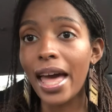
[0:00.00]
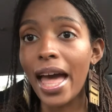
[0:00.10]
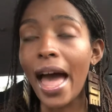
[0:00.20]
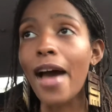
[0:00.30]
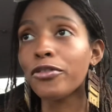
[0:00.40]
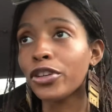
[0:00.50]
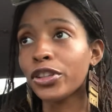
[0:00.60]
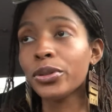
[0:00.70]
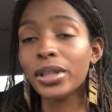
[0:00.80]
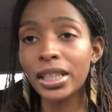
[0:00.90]
after
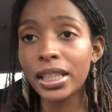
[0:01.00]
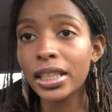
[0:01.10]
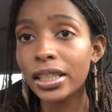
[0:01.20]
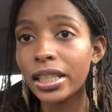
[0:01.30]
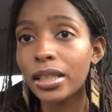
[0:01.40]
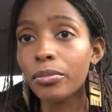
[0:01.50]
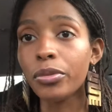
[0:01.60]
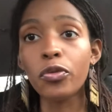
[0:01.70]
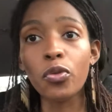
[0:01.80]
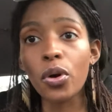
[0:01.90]
you eat,
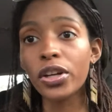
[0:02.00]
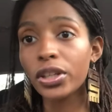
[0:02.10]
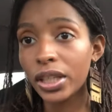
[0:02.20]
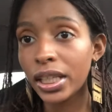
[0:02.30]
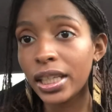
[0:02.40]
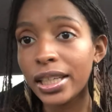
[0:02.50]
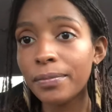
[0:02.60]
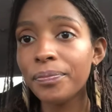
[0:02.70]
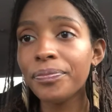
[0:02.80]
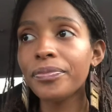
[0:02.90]
before you eat,
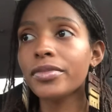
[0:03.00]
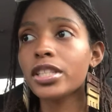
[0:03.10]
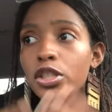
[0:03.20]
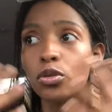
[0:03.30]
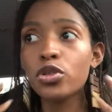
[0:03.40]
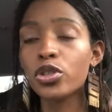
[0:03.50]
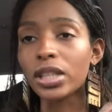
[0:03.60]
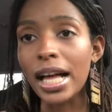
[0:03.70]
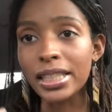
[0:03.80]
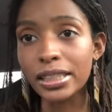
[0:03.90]
to
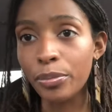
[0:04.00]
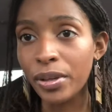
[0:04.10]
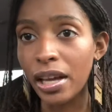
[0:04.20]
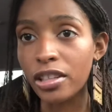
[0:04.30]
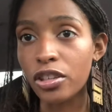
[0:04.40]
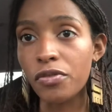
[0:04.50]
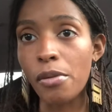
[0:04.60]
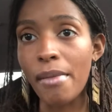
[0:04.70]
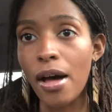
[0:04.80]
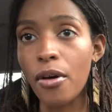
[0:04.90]
neutralize the pH of your
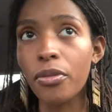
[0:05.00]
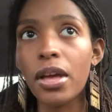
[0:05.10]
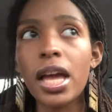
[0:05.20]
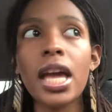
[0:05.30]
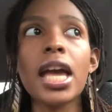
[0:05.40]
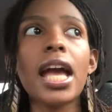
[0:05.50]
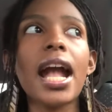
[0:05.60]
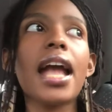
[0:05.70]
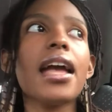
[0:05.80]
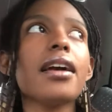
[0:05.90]
mouth,
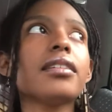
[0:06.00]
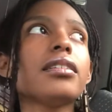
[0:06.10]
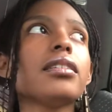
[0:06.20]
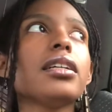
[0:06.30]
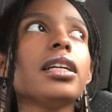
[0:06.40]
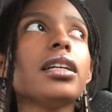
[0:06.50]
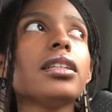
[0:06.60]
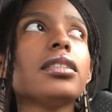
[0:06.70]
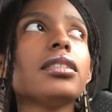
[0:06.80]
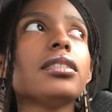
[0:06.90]
and
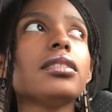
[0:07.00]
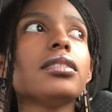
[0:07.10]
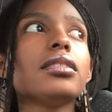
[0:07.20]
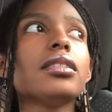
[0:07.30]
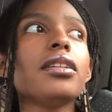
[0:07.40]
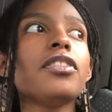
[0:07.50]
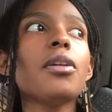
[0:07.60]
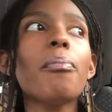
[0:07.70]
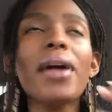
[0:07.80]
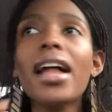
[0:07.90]
the
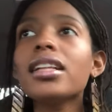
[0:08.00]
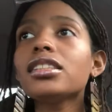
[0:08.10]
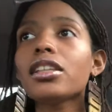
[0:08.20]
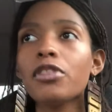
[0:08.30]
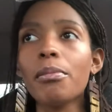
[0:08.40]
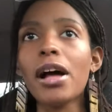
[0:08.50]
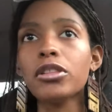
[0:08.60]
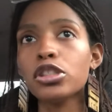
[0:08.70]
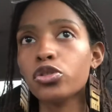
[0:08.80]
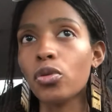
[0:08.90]
balance of your mouth
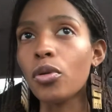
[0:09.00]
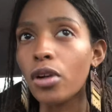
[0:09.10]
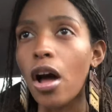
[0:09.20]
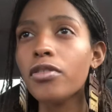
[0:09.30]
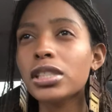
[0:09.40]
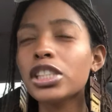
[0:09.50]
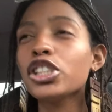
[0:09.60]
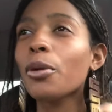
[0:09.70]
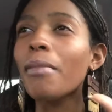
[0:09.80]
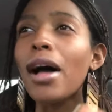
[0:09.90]
is thrown off.
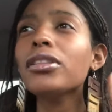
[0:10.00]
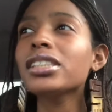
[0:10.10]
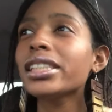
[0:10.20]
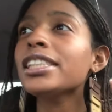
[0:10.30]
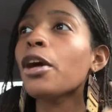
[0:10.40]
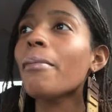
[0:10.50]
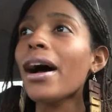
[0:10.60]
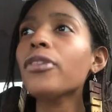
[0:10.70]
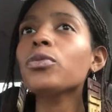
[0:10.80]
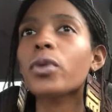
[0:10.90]
Your
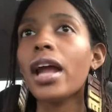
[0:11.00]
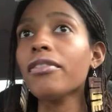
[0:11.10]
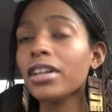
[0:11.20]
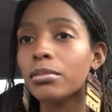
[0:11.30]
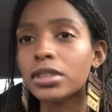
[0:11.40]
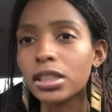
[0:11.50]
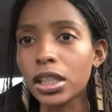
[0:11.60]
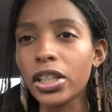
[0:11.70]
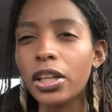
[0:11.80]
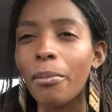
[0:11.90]
mouth, what I've come to
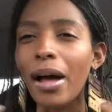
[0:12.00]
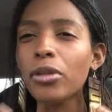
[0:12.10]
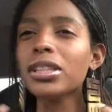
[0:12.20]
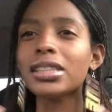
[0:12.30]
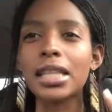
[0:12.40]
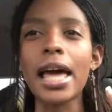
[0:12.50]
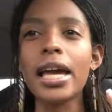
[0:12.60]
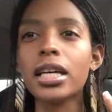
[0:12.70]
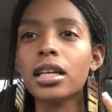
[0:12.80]
learn, your mouth is like,